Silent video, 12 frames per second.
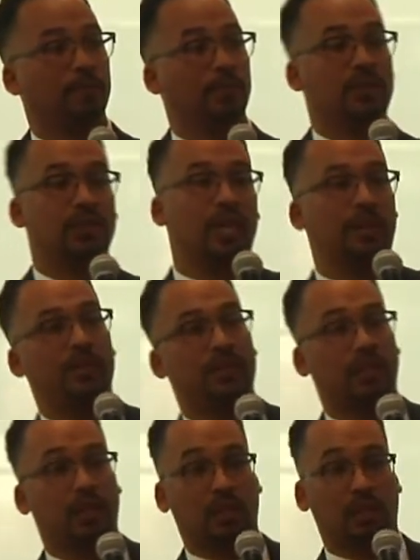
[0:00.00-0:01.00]
You just got to be
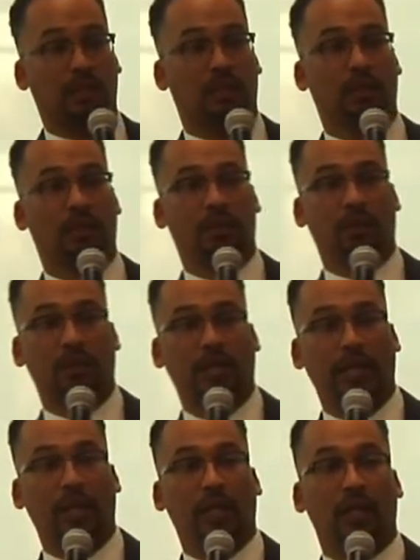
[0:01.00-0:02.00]
sitting
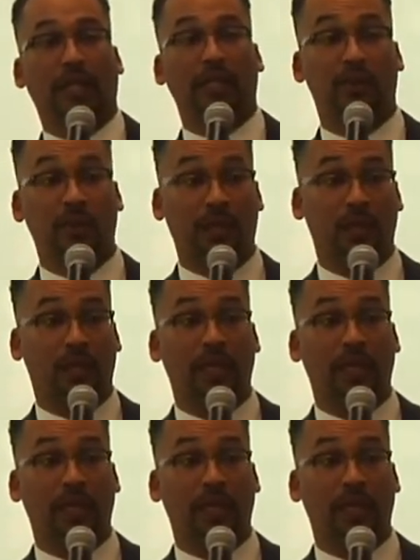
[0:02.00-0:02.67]
there. Okay, that's me.